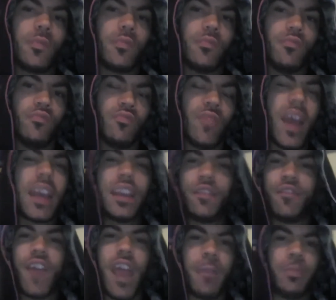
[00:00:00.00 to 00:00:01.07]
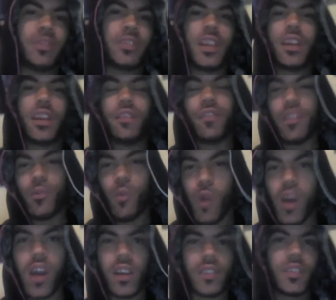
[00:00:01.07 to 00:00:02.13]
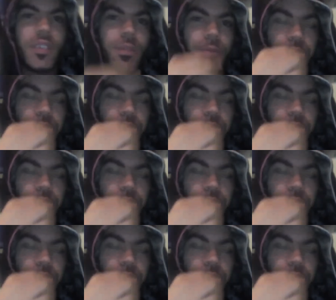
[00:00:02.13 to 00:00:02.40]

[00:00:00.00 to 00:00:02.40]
95% of it worked.